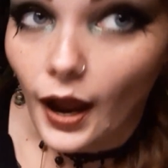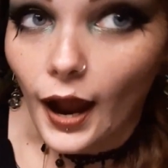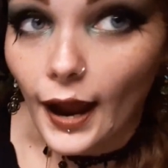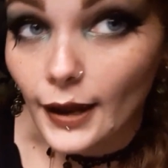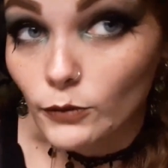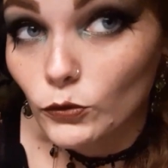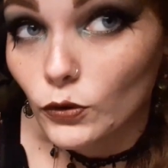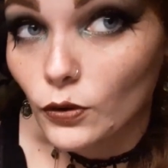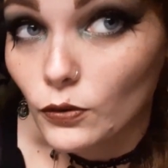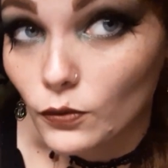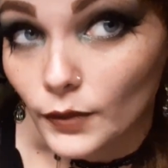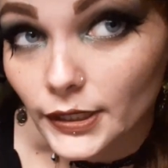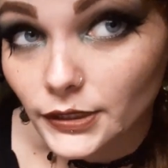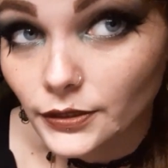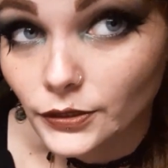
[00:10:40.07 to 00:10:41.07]
I will
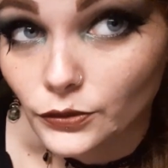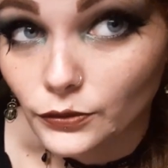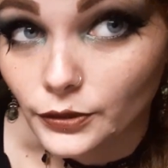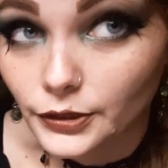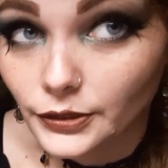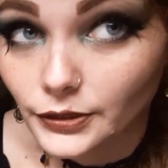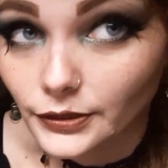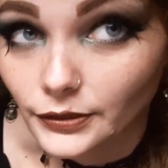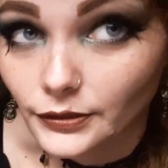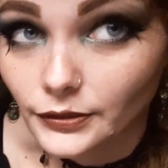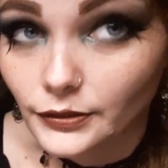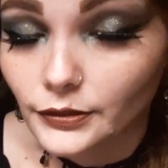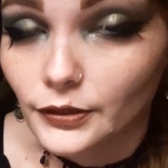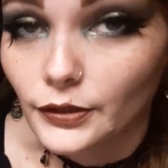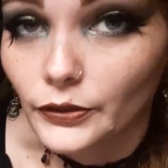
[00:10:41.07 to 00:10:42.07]
always endorse
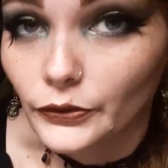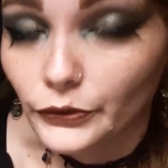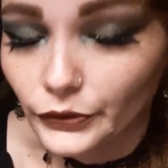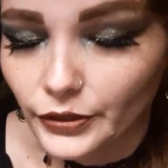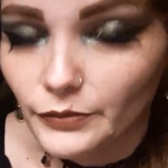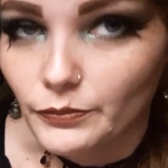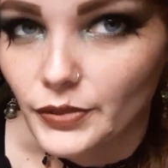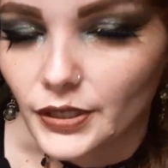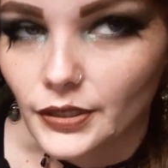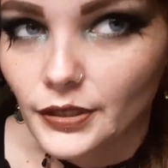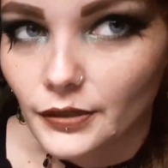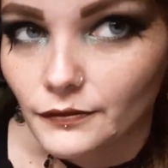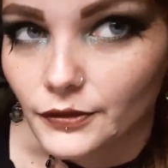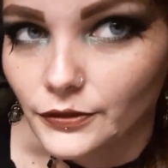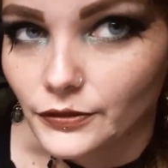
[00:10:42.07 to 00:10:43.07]
crimp bead
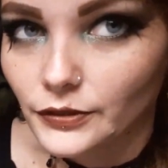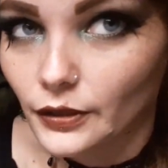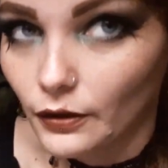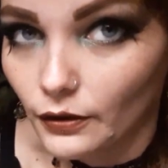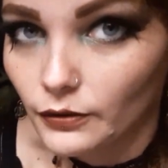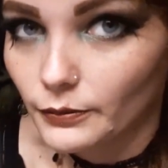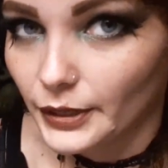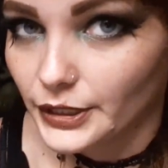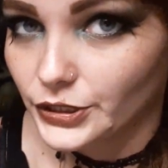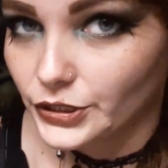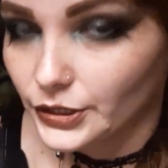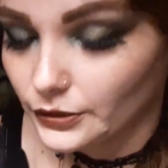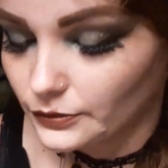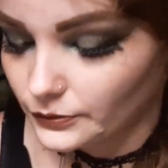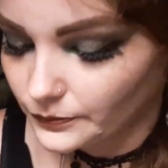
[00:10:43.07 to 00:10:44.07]
covers on my
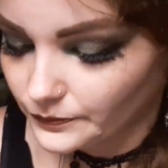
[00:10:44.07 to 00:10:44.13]
channel.